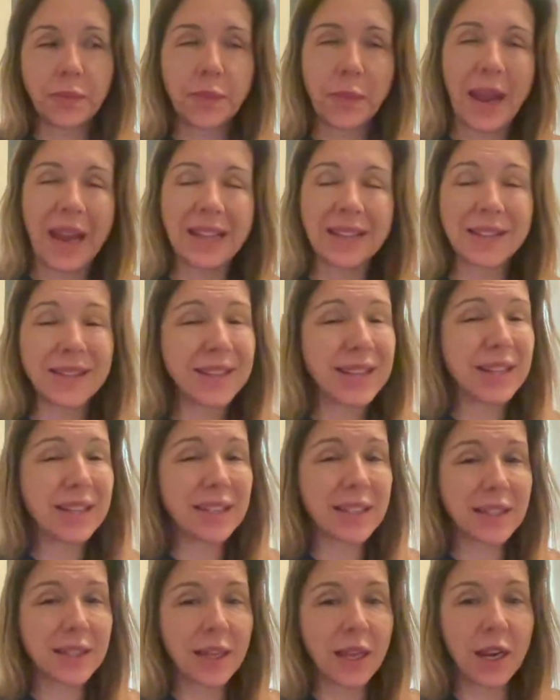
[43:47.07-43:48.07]
There seems to
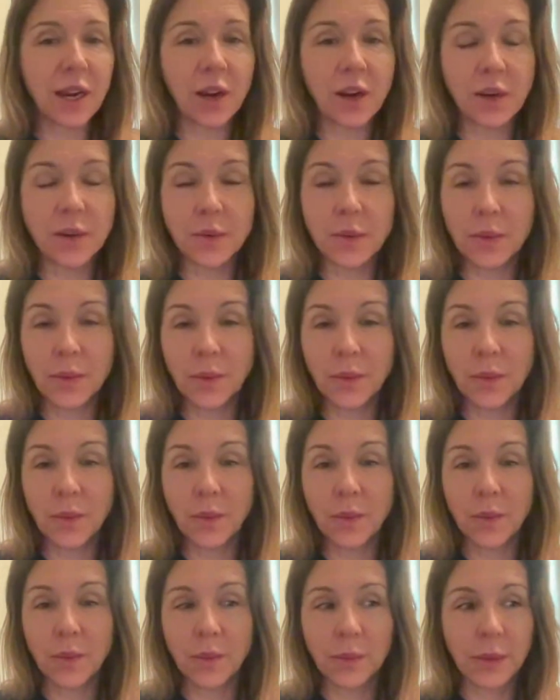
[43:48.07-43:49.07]
be no
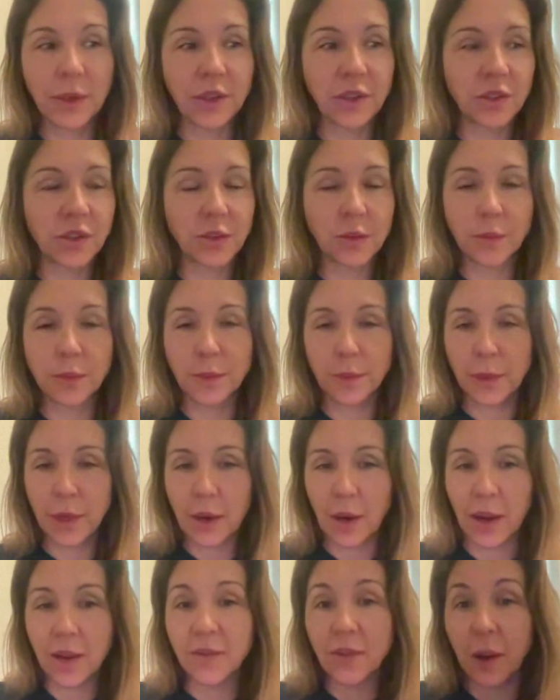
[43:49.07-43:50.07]
bad seats in
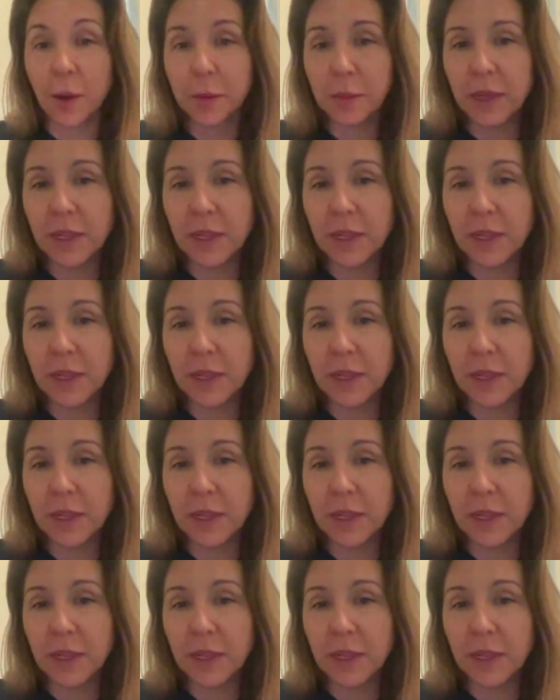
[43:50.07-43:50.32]
there,